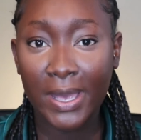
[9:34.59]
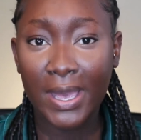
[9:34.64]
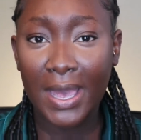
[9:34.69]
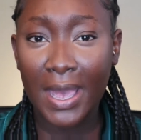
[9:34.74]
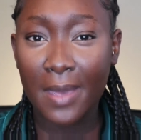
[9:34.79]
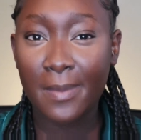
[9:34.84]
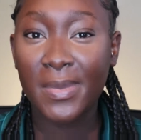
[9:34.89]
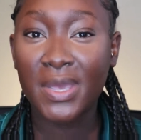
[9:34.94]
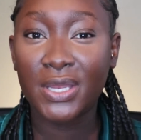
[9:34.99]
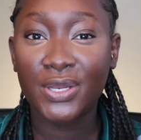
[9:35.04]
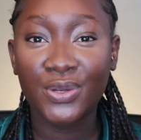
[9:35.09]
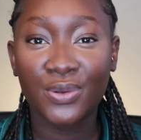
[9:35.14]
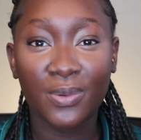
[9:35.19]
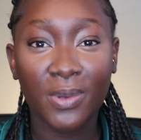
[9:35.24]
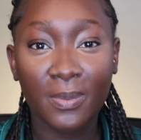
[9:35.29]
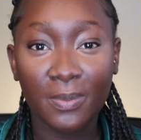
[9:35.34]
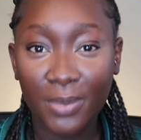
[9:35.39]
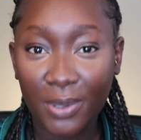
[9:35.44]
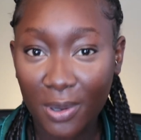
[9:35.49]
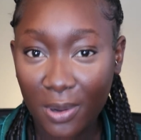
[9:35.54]
I mean, you
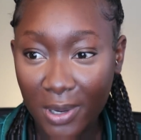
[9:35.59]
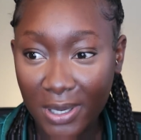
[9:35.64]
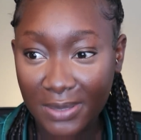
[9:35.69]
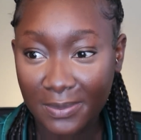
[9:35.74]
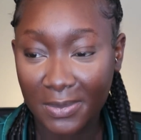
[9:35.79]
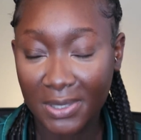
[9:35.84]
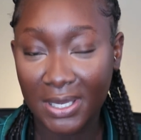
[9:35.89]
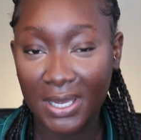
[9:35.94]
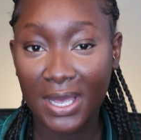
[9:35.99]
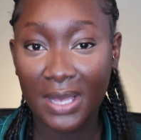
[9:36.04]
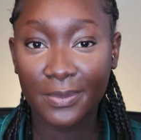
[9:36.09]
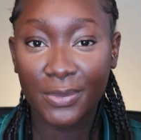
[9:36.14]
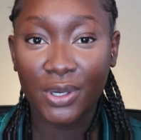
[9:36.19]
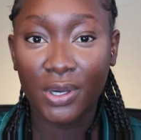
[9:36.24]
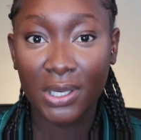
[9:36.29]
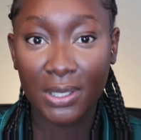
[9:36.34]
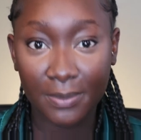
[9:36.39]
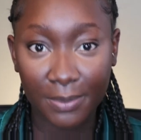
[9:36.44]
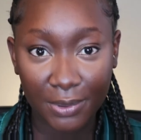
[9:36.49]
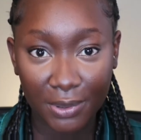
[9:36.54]
employed me. I'm your
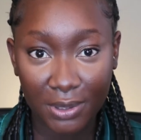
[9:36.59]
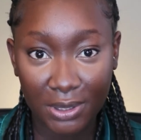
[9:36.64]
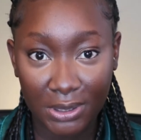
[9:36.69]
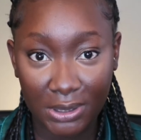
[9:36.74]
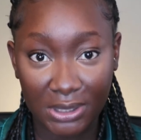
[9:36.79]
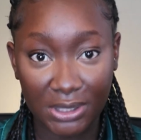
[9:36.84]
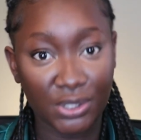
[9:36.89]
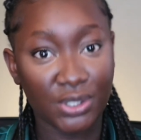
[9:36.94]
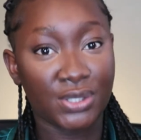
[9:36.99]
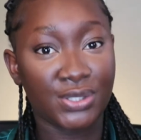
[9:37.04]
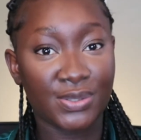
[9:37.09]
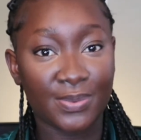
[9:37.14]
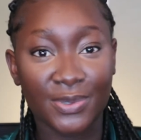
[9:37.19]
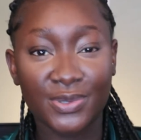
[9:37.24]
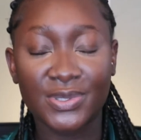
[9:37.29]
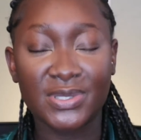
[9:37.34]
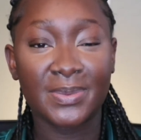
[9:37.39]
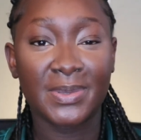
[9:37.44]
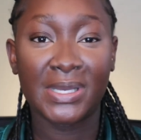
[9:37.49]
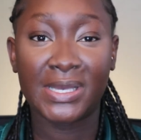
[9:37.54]
employee. You're
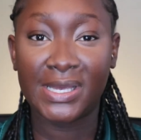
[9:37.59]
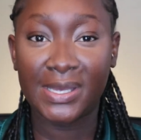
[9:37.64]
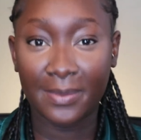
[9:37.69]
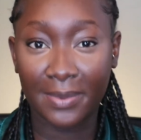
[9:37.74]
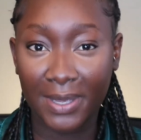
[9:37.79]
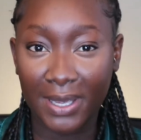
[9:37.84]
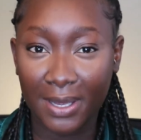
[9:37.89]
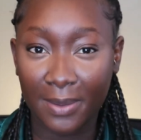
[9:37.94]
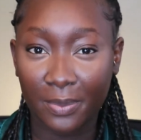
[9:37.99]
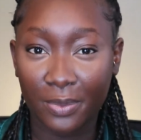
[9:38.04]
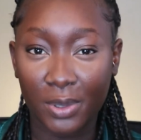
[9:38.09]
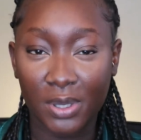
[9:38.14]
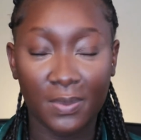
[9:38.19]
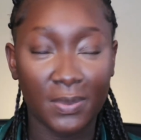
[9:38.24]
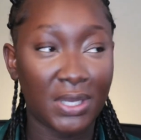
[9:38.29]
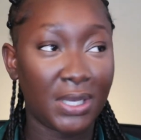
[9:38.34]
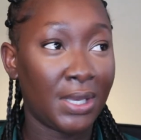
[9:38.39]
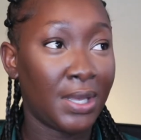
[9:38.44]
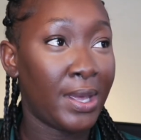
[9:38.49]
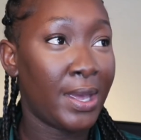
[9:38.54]
supposed to be keeping up with
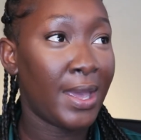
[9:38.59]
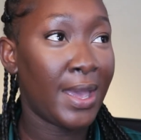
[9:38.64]
me.